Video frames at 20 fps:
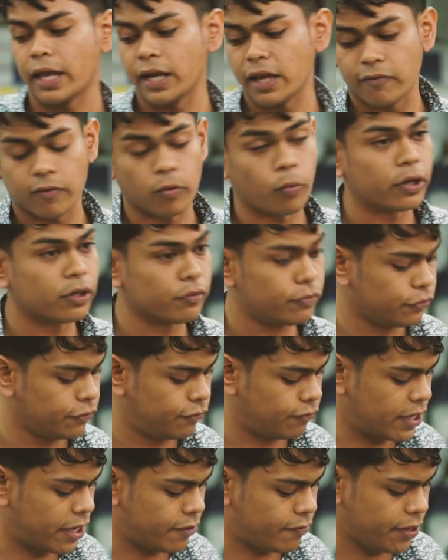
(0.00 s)
and they have a wonderful
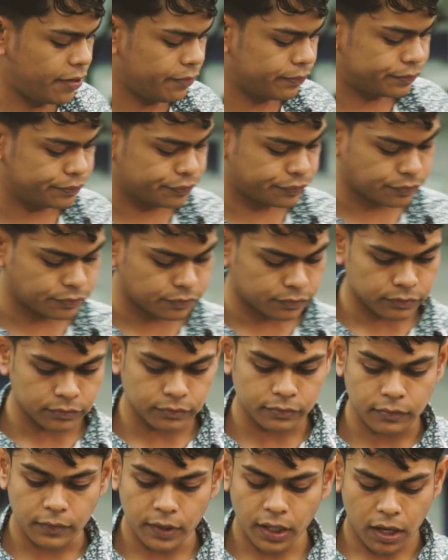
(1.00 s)
flavor.
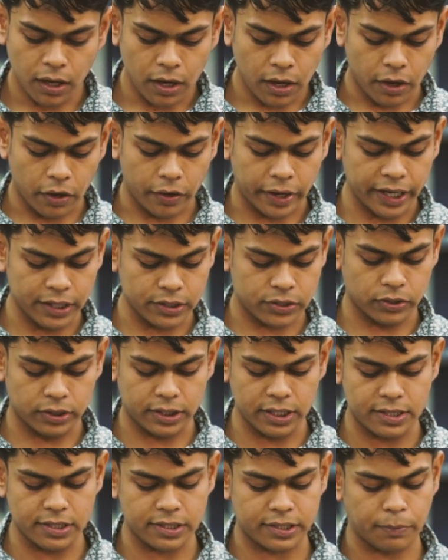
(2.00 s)
All right, so
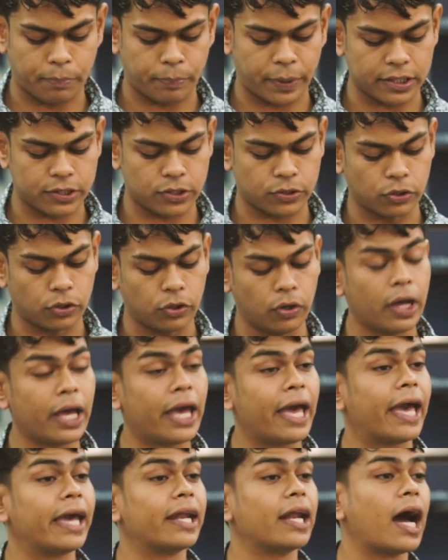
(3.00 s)
this is the pesto,
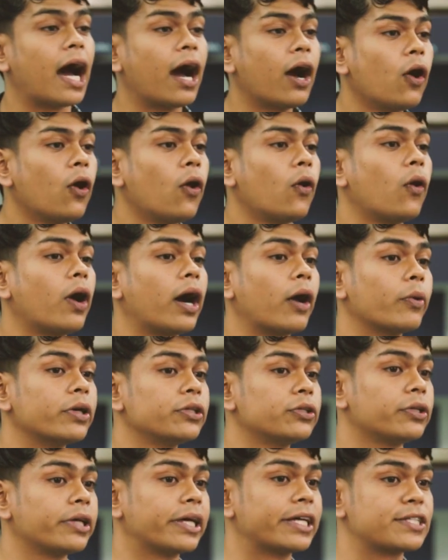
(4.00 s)
and how I
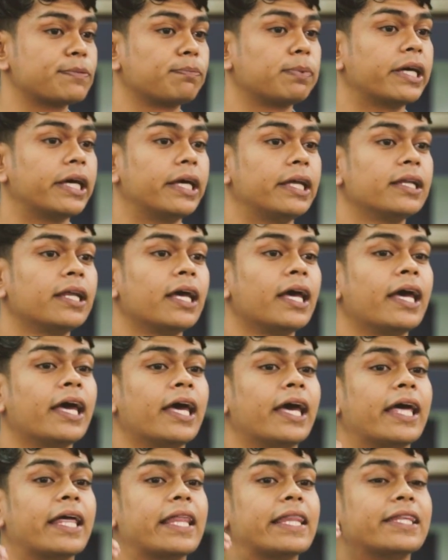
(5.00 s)
wanted to explain
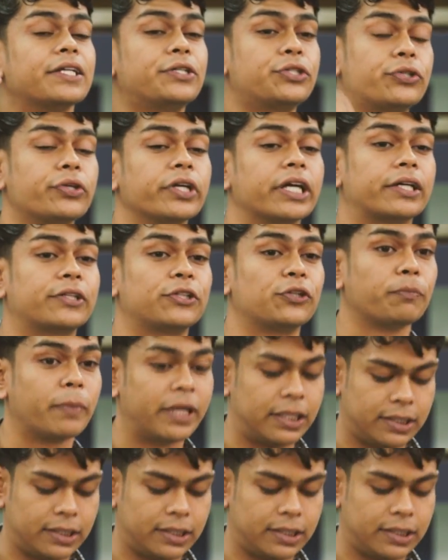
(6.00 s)
the trick to